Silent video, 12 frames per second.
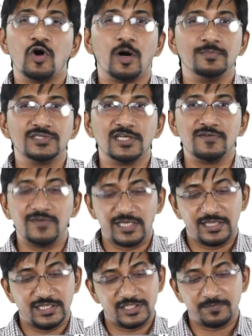observed
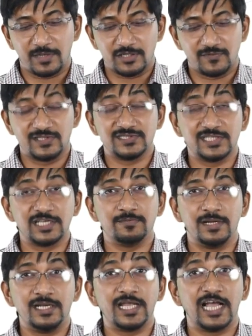in this part of the
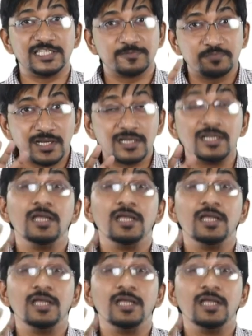segment as per